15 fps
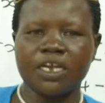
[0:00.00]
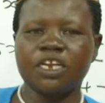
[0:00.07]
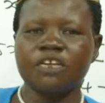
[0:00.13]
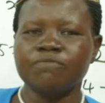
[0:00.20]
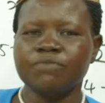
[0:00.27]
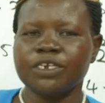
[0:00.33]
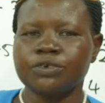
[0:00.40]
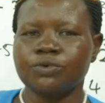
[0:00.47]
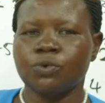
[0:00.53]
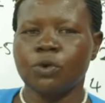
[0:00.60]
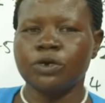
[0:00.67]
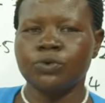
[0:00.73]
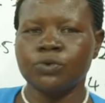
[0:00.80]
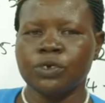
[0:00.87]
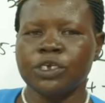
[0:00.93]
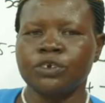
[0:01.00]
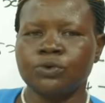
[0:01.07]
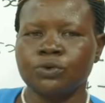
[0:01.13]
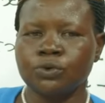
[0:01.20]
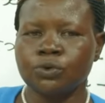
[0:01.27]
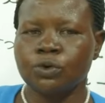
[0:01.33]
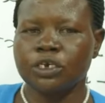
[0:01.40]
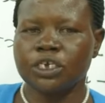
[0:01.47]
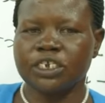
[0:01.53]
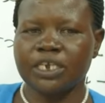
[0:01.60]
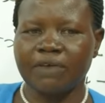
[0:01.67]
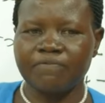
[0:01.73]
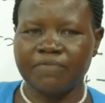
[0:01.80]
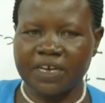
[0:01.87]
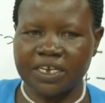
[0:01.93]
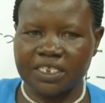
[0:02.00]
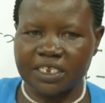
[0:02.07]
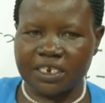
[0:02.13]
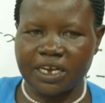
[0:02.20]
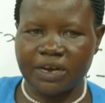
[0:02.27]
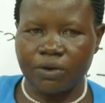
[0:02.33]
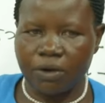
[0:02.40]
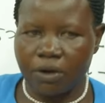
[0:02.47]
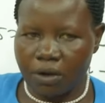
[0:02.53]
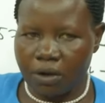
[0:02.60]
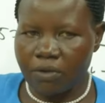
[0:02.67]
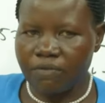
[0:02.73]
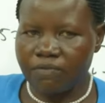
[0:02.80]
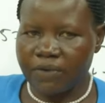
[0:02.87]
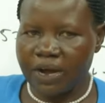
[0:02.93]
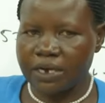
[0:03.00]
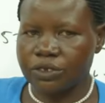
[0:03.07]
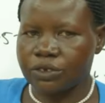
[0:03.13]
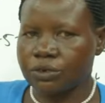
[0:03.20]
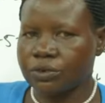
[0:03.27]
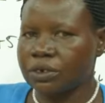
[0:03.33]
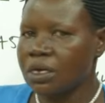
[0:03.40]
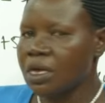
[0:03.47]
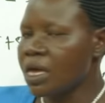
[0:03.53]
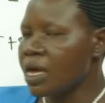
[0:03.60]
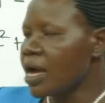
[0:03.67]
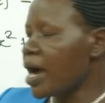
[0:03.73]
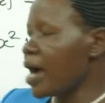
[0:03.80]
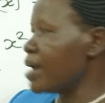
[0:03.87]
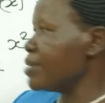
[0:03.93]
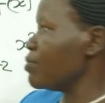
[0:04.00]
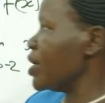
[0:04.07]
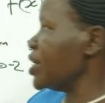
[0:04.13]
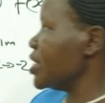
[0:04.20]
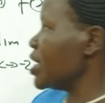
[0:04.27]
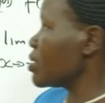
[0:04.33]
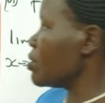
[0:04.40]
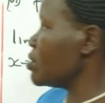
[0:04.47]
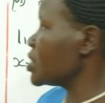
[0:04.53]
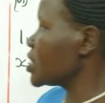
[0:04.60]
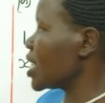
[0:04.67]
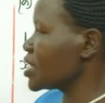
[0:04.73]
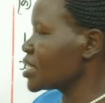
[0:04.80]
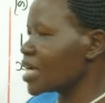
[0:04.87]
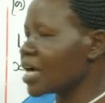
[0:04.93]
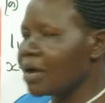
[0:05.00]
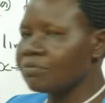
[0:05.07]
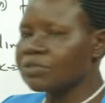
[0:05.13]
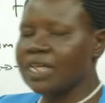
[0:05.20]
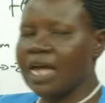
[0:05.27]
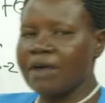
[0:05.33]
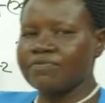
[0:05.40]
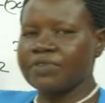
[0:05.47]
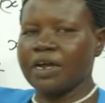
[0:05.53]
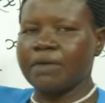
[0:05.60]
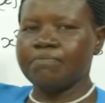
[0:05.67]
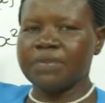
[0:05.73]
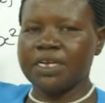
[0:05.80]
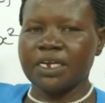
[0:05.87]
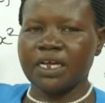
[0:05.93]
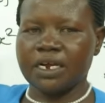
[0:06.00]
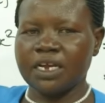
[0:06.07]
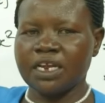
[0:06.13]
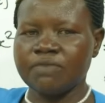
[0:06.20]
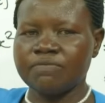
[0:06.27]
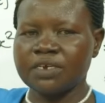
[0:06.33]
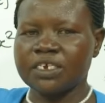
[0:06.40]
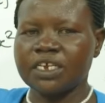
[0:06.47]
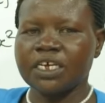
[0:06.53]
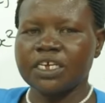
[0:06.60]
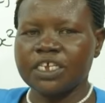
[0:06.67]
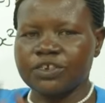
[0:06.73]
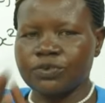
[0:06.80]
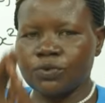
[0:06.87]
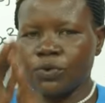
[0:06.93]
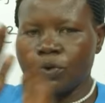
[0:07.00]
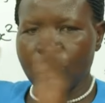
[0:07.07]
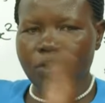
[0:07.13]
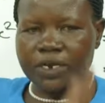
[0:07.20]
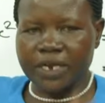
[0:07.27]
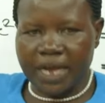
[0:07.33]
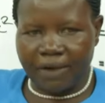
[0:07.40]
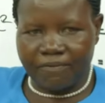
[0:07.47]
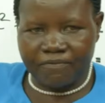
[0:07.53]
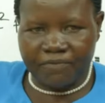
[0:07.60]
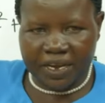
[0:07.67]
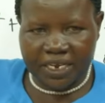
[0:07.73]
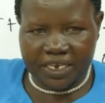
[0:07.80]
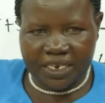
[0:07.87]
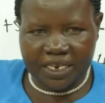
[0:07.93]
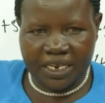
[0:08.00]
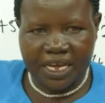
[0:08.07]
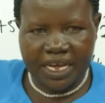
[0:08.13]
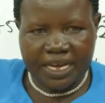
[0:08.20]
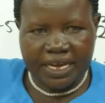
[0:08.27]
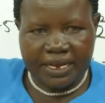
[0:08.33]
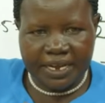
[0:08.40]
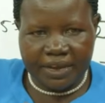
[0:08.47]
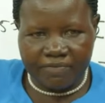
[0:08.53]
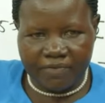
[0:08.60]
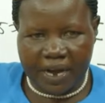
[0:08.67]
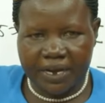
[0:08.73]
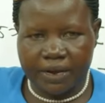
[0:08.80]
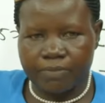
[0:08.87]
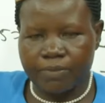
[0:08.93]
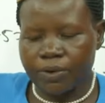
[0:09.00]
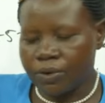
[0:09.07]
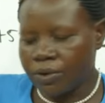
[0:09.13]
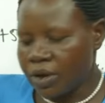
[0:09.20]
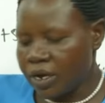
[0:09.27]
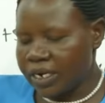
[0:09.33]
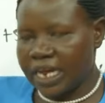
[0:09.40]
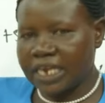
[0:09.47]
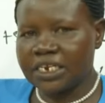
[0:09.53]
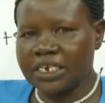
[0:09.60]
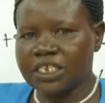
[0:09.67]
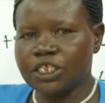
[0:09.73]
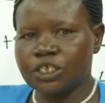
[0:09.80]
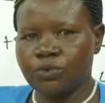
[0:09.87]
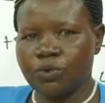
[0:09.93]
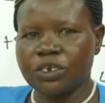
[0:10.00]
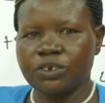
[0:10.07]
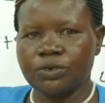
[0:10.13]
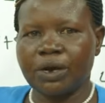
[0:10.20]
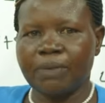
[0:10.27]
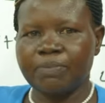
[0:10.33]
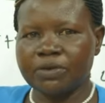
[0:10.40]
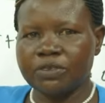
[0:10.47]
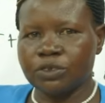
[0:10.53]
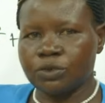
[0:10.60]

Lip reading: limit, what do? It affects the whole function. And when the constant comes after a limit, it will only affect the variable. That is what you are supposed